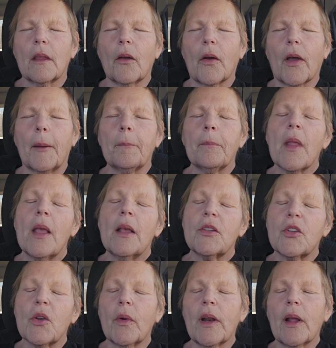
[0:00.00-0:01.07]
Okay,
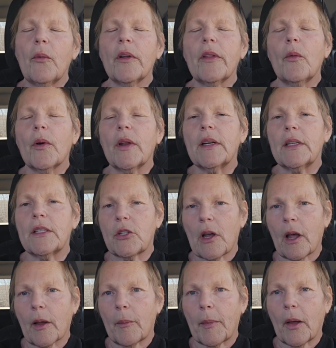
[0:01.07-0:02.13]
so what I really wanted to
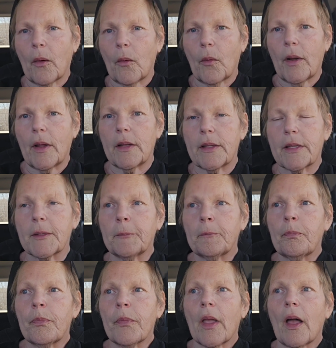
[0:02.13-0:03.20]
talk about was
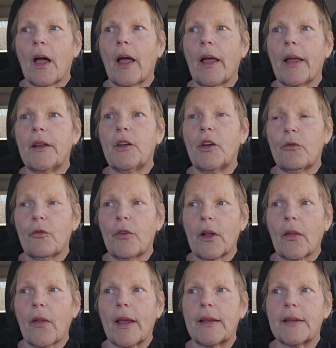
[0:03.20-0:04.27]
I
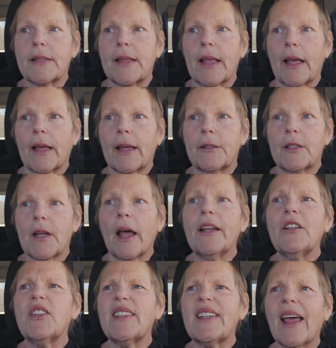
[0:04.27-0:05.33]
realized that I
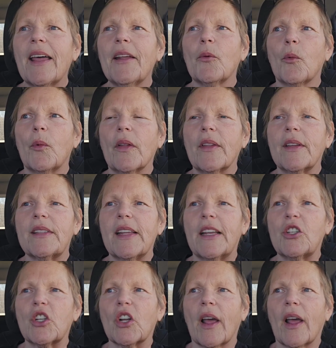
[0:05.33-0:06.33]
just had a realization.